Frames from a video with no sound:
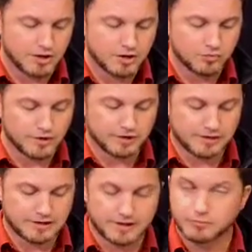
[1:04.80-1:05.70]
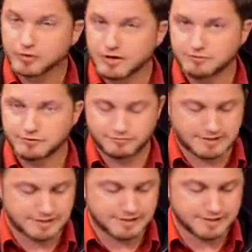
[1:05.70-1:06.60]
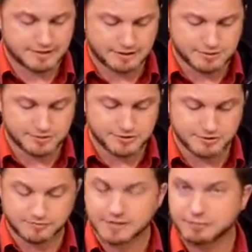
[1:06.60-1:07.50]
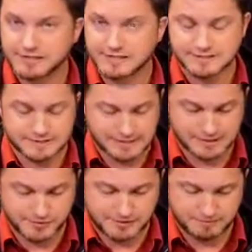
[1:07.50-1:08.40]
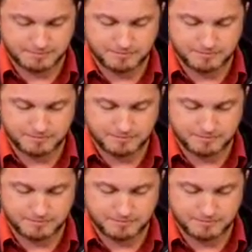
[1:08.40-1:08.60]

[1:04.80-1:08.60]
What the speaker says: We are a nonprofit VNA and hospice serving Bennington County.